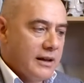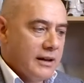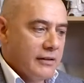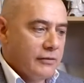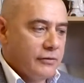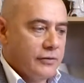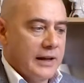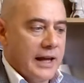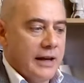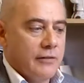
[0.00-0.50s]

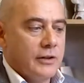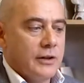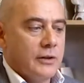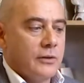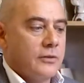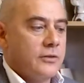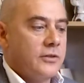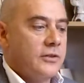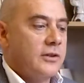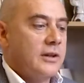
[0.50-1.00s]

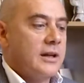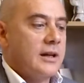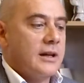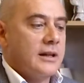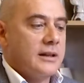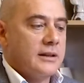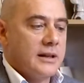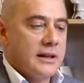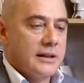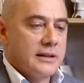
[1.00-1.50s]
flavonoids
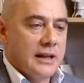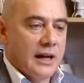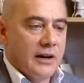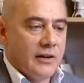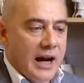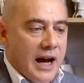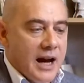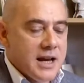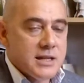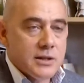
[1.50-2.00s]
that are
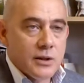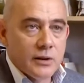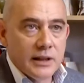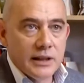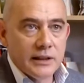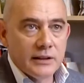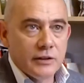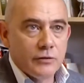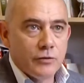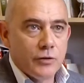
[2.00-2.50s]

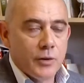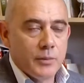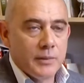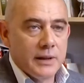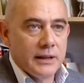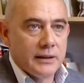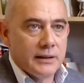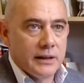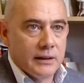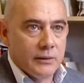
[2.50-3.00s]
isolated from
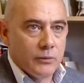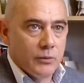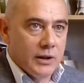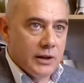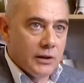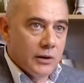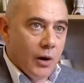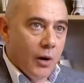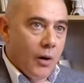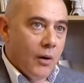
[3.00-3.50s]
it, and we
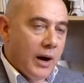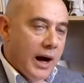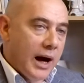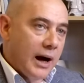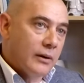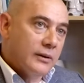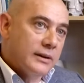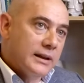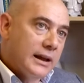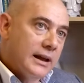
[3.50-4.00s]
know how
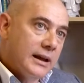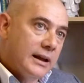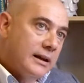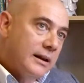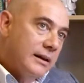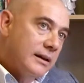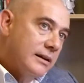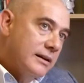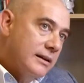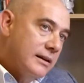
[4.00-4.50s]
the
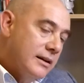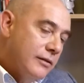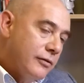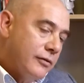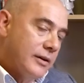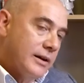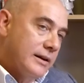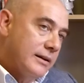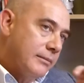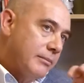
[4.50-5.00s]

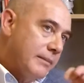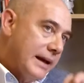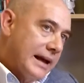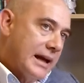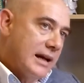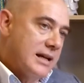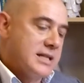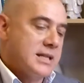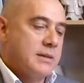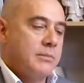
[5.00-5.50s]
different
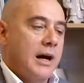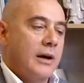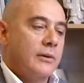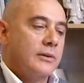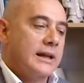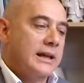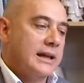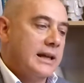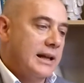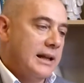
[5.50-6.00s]
mechanism, how they
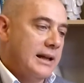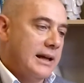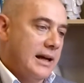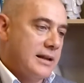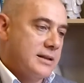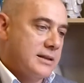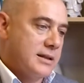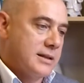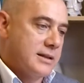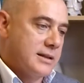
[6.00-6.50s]
kill
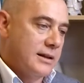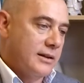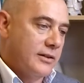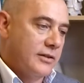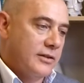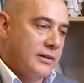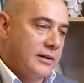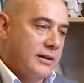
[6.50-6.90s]
cancer cells.